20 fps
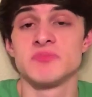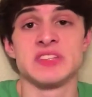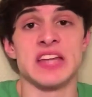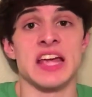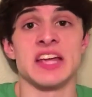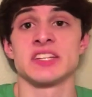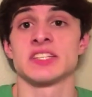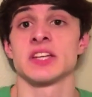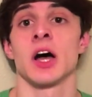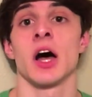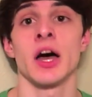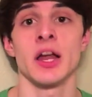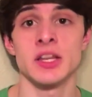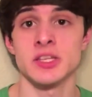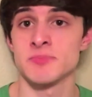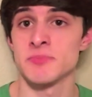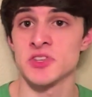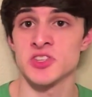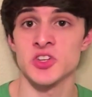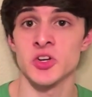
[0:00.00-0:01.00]
Dane DeHaan
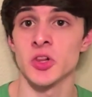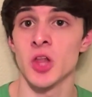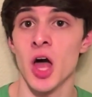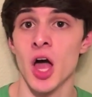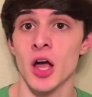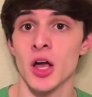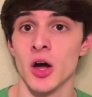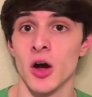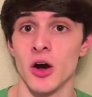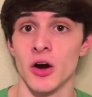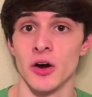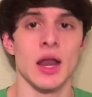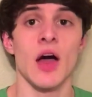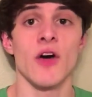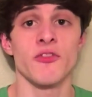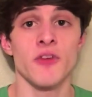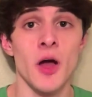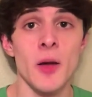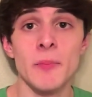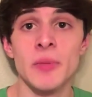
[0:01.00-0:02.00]
as Mr. Lockhart.
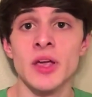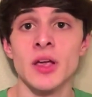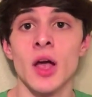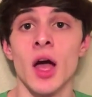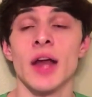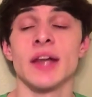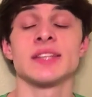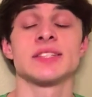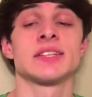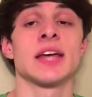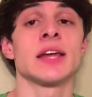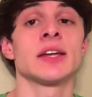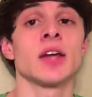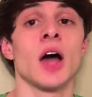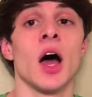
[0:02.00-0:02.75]
Now, if I'm being honest, Dane